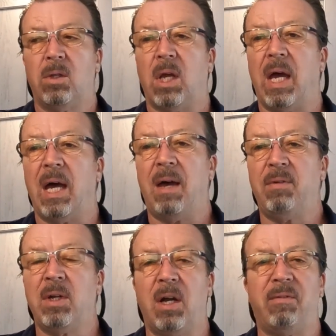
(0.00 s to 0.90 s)
To have
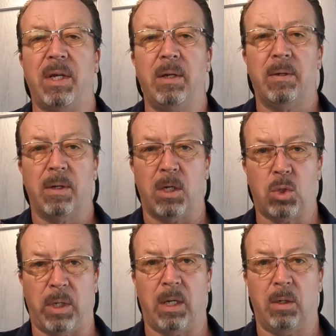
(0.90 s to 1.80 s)
an RV, a
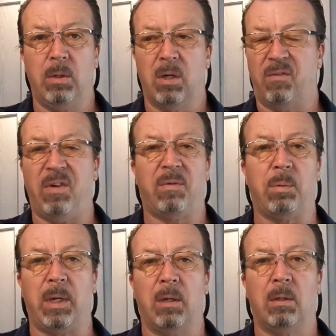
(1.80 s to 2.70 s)
trailer, a fifth
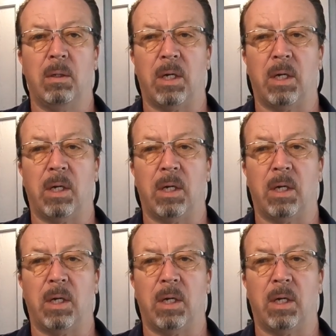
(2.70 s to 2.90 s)
wheel,